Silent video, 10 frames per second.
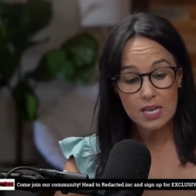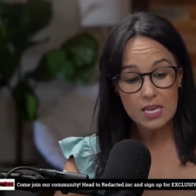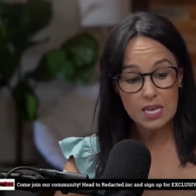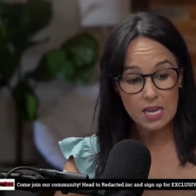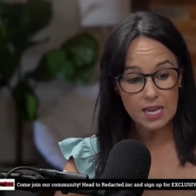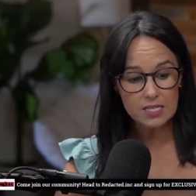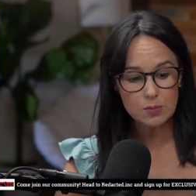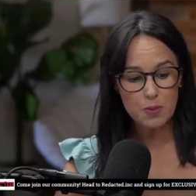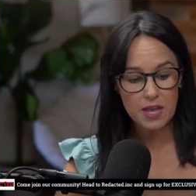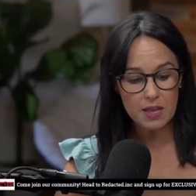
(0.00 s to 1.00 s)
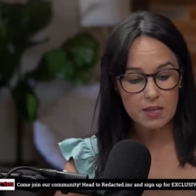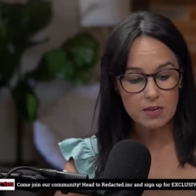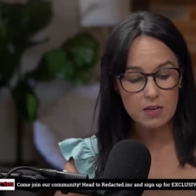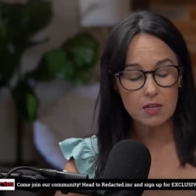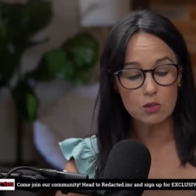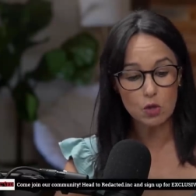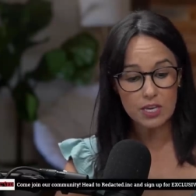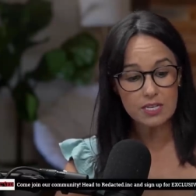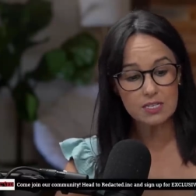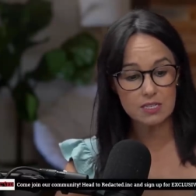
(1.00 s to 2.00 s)
He has been
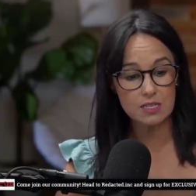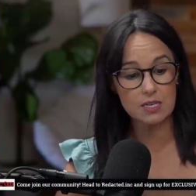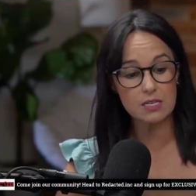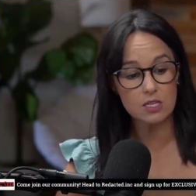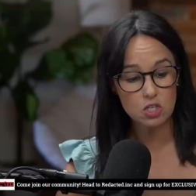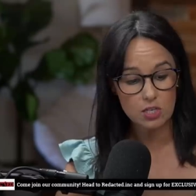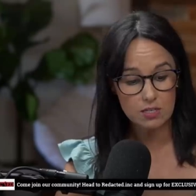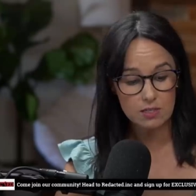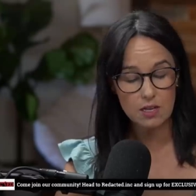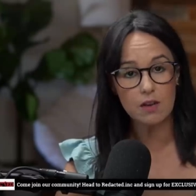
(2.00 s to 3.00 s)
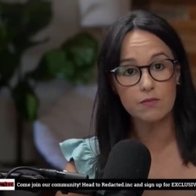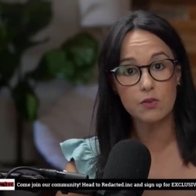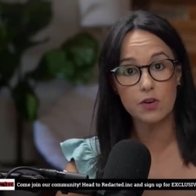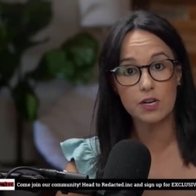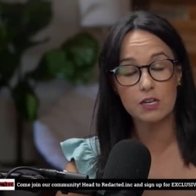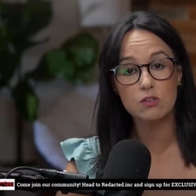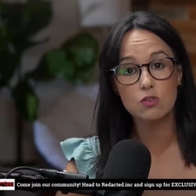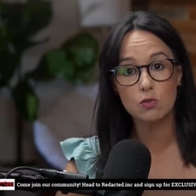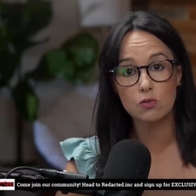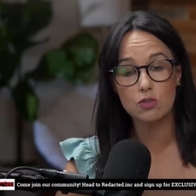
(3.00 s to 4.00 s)
looking into the conditions of Ukrainian
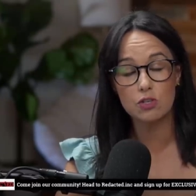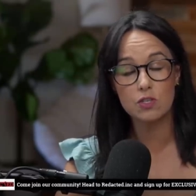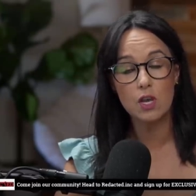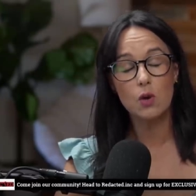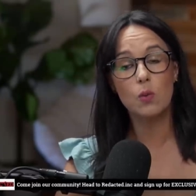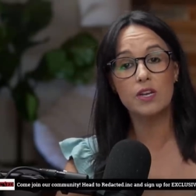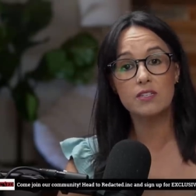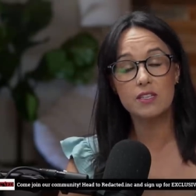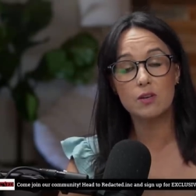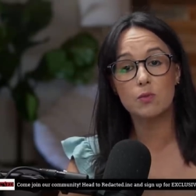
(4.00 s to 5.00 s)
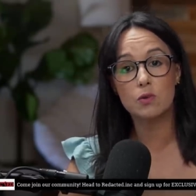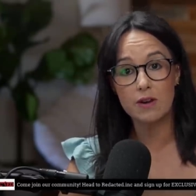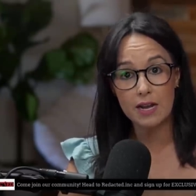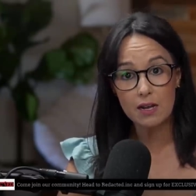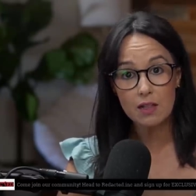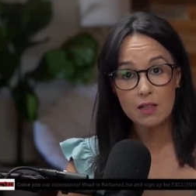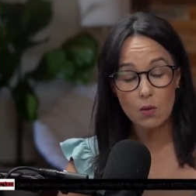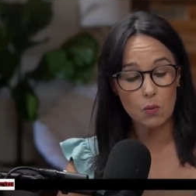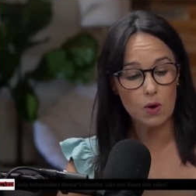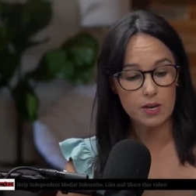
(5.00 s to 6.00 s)
soldiers. What is their morale?
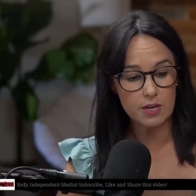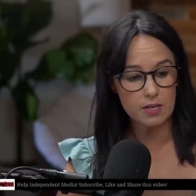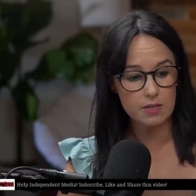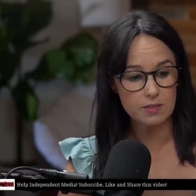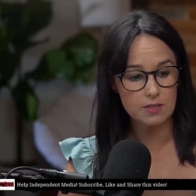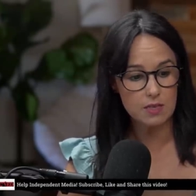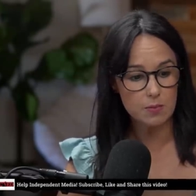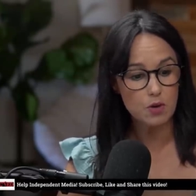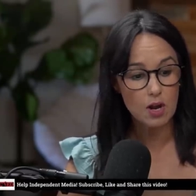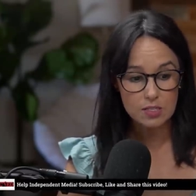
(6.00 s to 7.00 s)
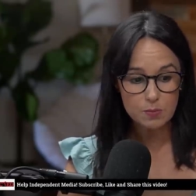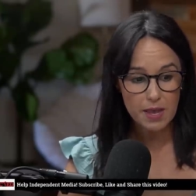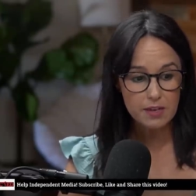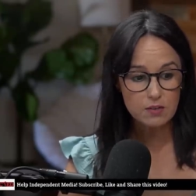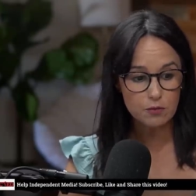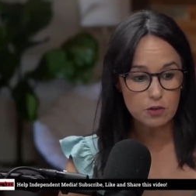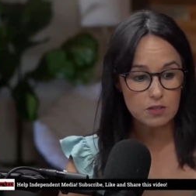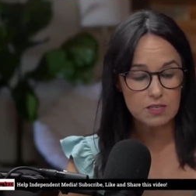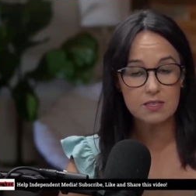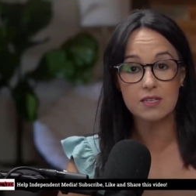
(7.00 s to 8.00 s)
What is the prospect for
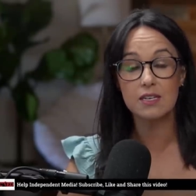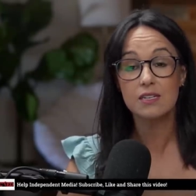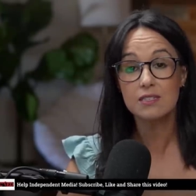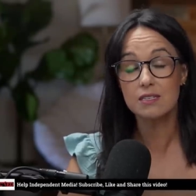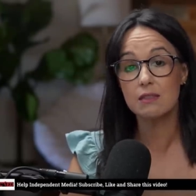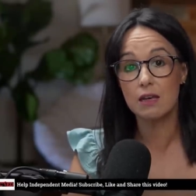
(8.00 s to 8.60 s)
these innocent